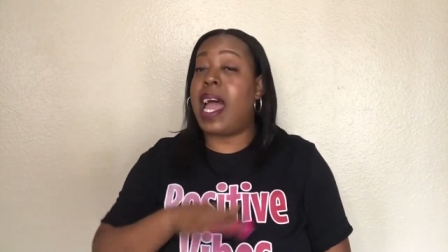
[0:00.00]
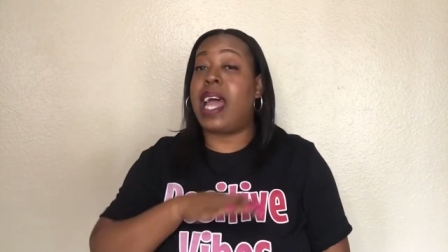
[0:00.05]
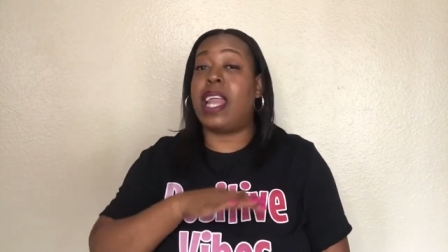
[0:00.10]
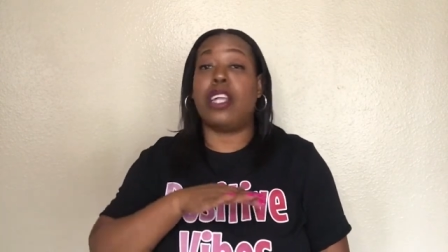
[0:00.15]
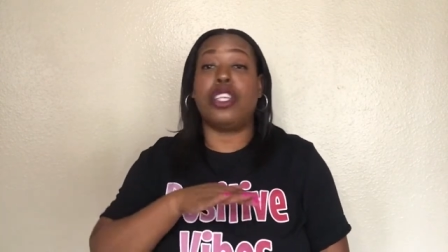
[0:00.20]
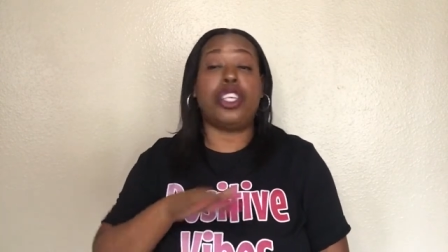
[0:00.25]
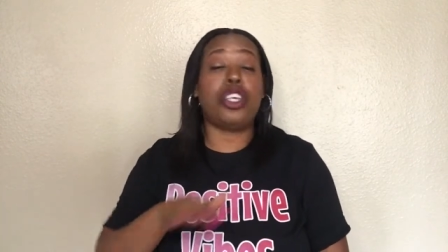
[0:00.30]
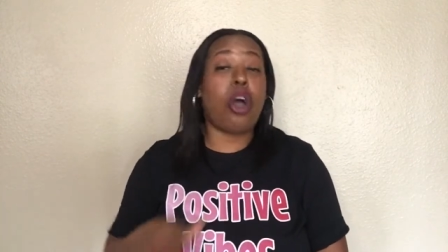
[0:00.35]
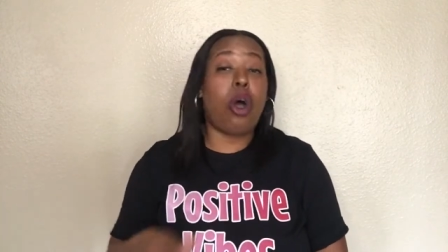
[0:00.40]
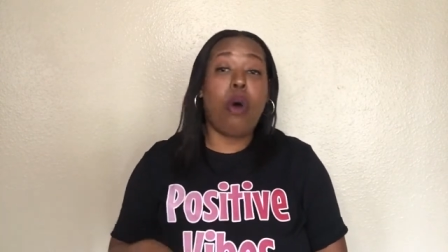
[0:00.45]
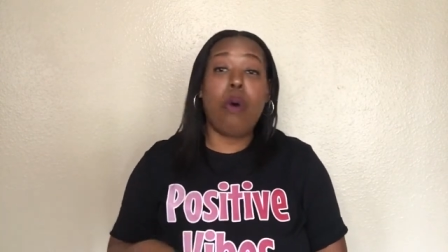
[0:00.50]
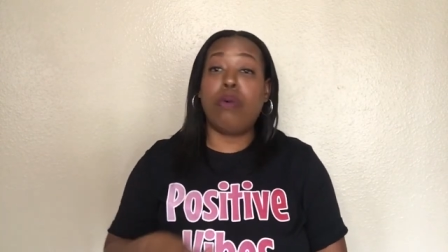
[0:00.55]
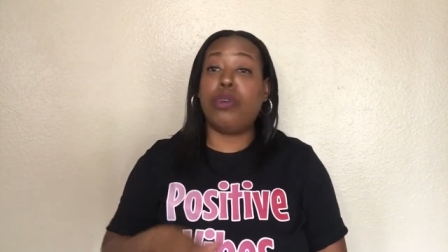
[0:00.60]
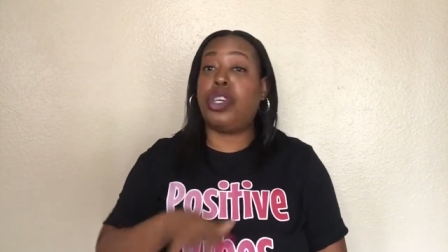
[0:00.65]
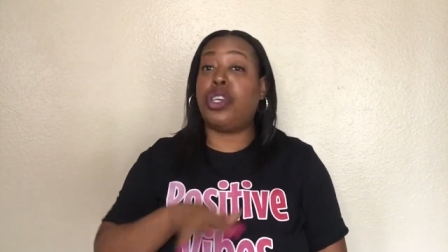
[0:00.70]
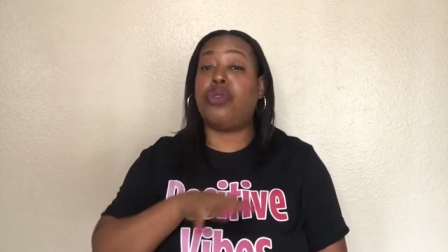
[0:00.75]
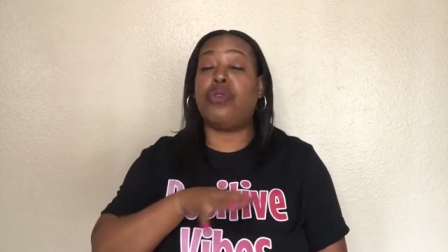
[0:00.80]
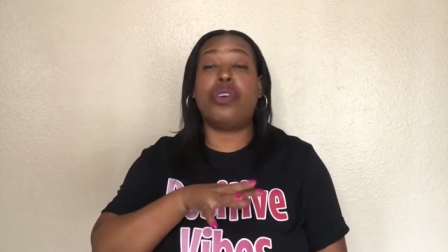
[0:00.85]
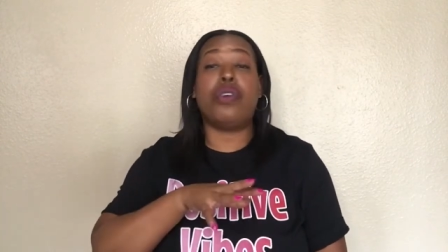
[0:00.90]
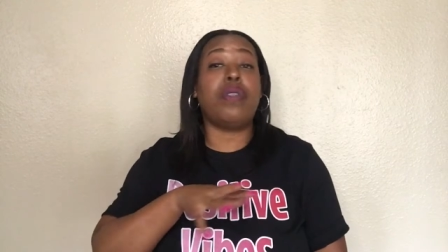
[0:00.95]
I done told
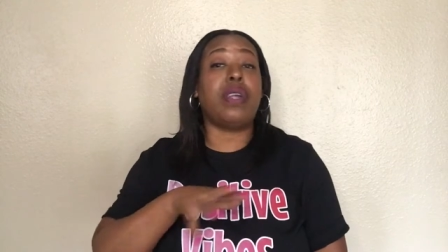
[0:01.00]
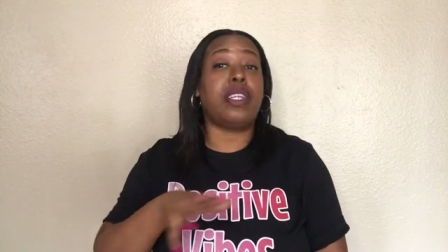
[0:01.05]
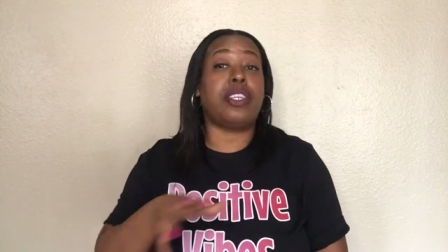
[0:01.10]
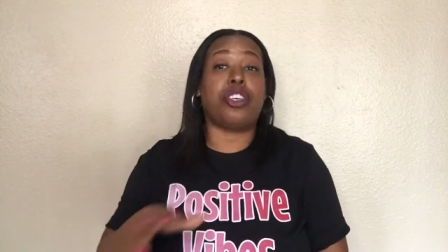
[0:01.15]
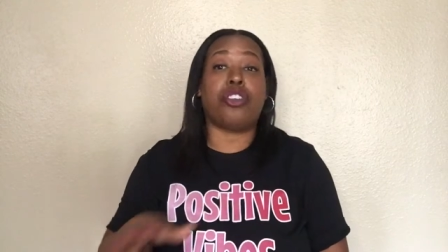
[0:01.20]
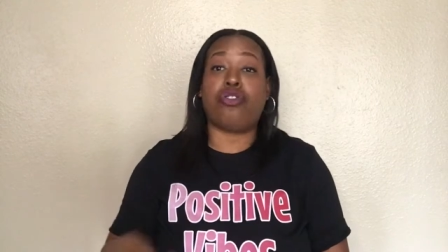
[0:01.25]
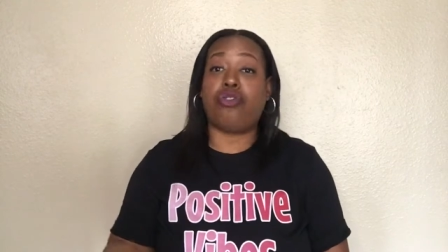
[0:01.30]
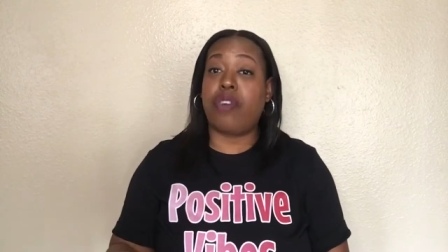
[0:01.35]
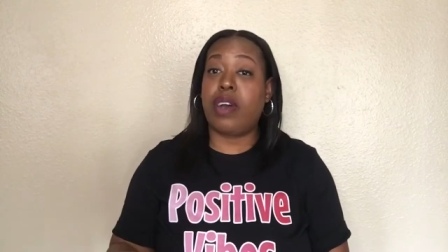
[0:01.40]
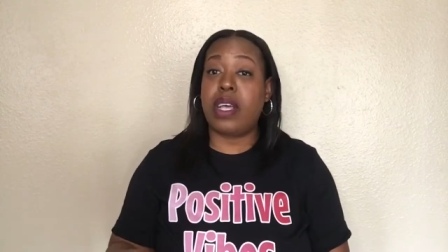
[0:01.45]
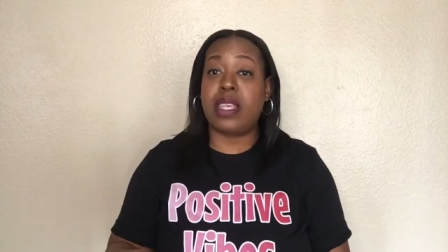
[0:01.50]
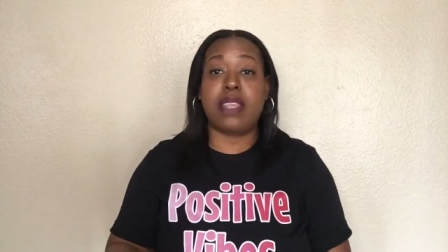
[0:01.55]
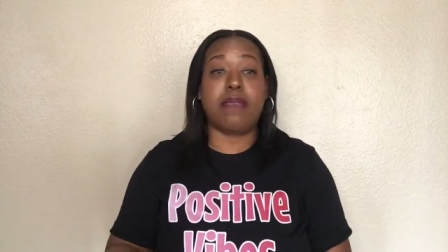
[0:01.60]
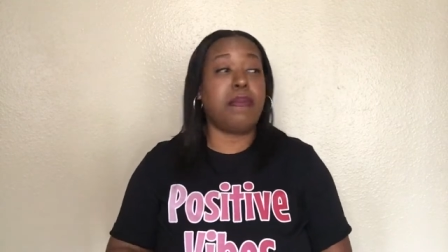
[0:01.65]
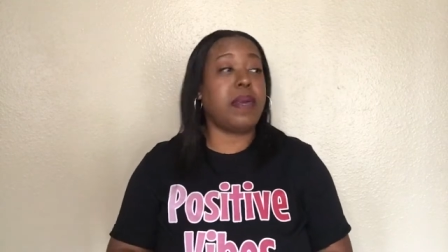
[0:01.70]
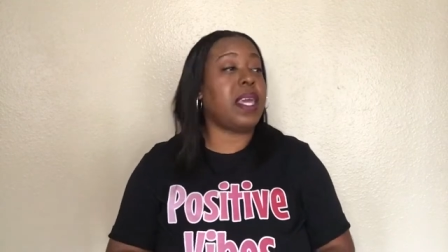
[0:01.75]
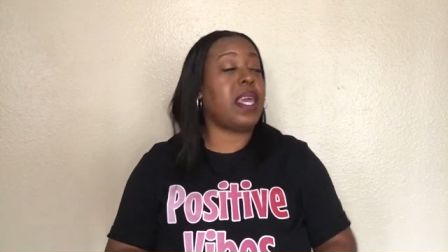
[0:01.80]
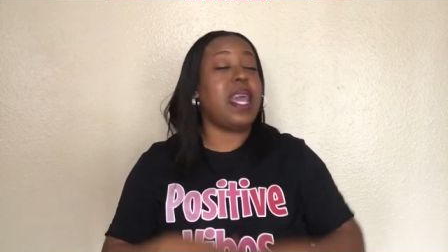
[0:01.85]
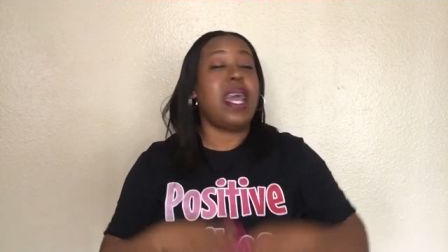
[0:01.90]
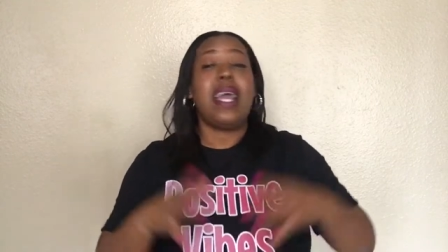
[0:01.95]
you, you need to trust
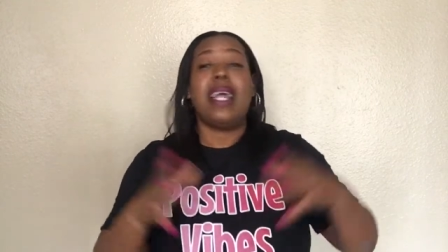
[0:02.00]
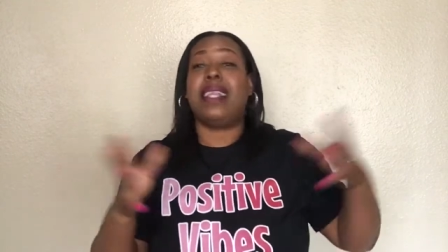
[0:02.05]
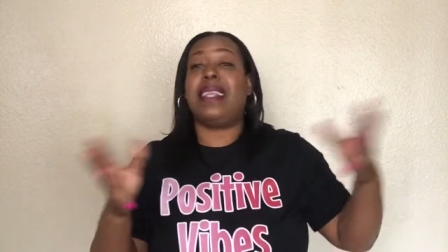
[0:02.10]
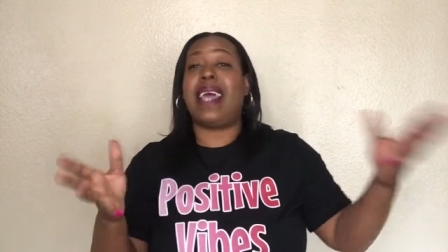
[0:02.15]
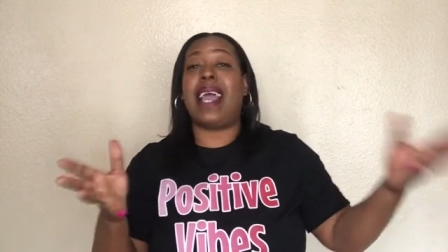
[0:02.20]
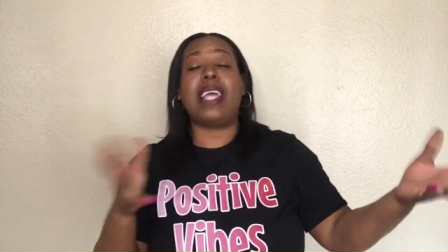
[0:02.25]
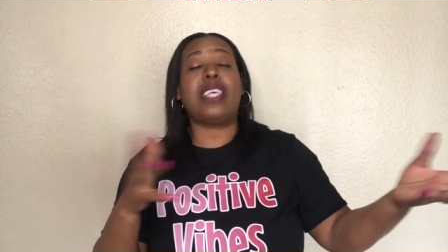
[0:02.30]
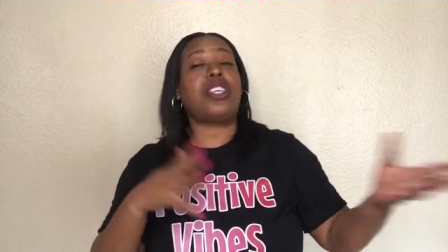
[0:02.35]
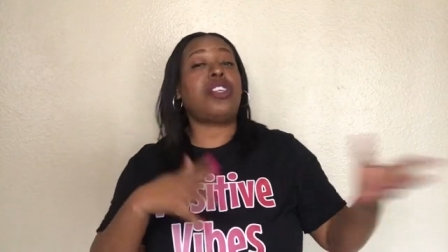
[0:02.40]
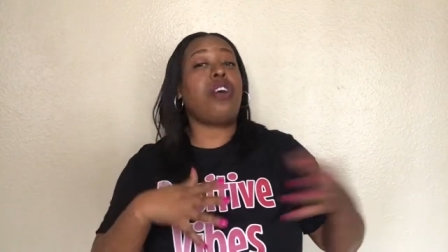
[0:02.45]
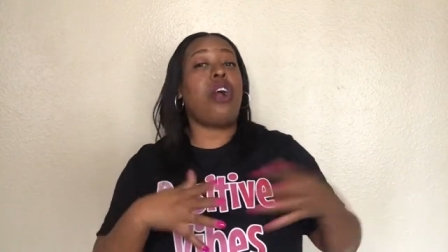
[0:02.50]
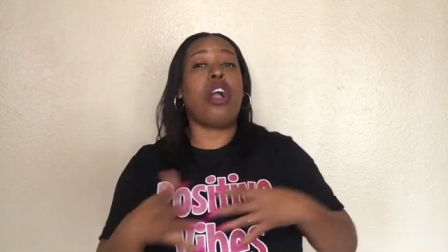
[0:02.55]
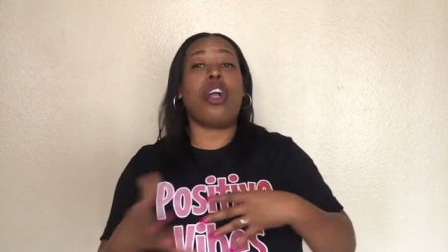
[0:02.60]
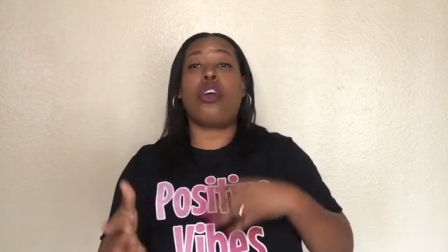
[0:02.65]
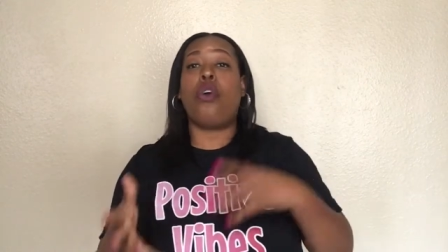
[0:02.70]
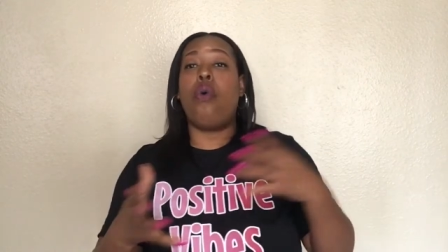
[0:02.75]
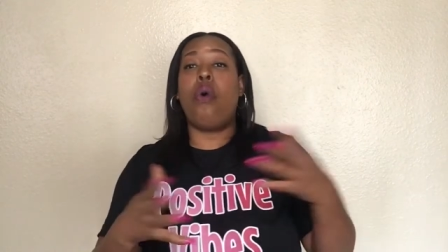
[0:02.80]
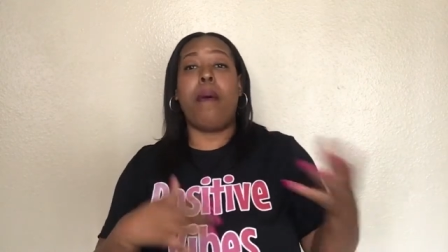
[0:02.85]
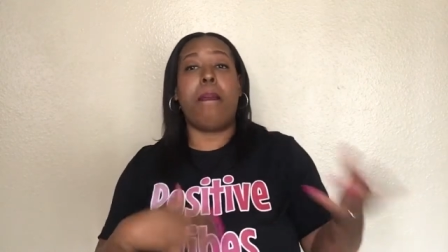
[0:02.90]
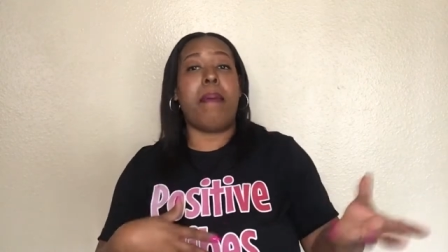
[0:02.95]
me. They
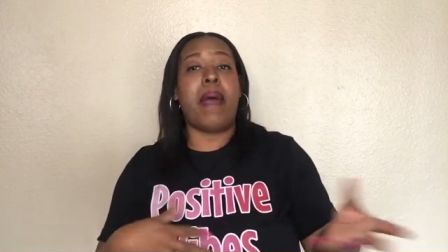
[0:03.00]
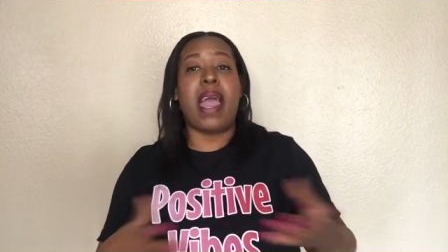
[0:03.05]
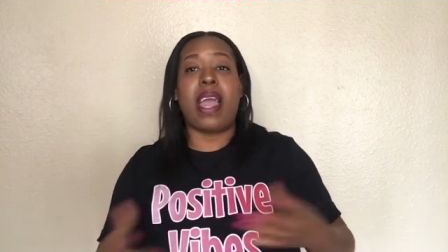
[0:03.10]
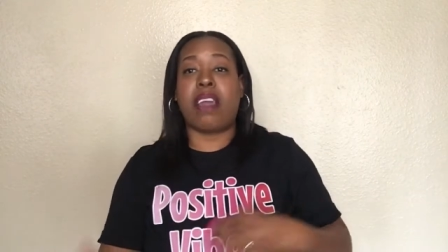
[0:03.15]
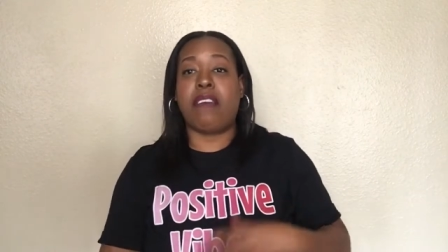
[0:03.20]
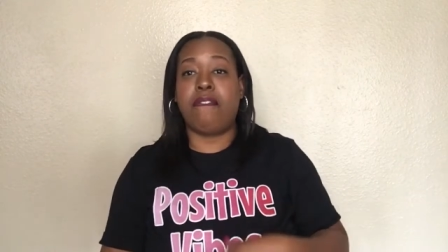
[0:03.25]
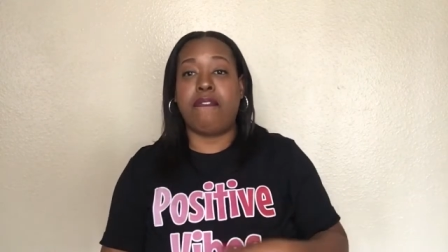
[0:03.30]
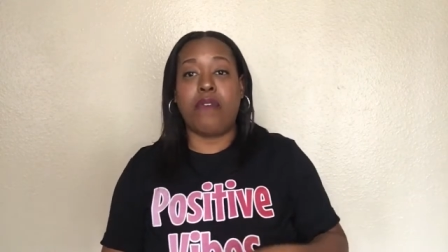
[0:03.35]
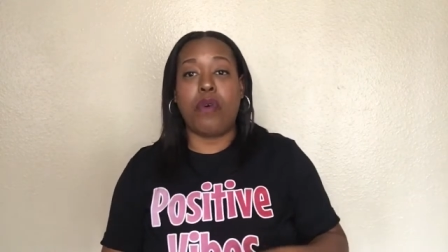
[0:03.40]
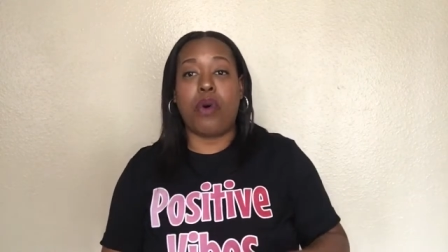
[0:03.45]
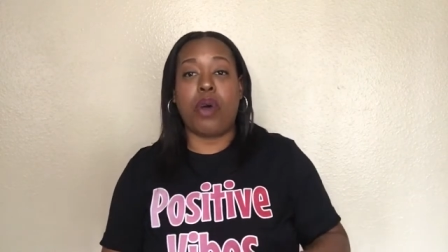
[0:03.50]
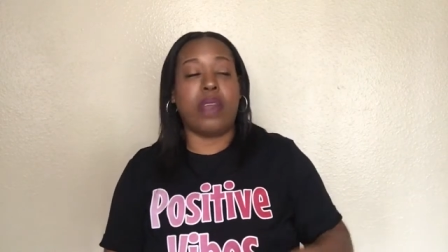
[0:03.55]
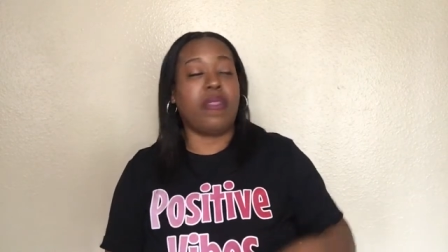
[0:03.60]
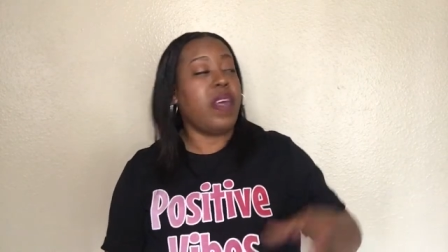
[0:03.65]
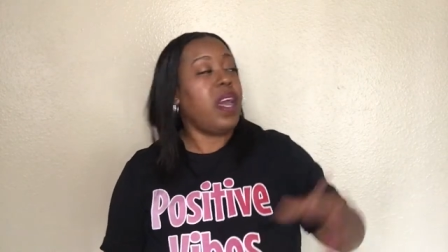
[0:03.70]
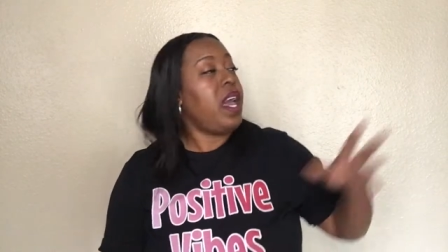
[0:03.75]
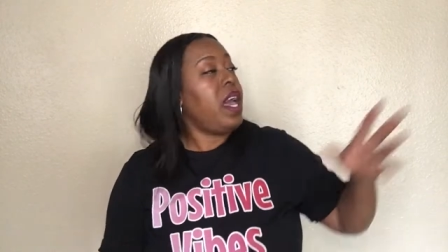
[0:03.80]
start going back and forth.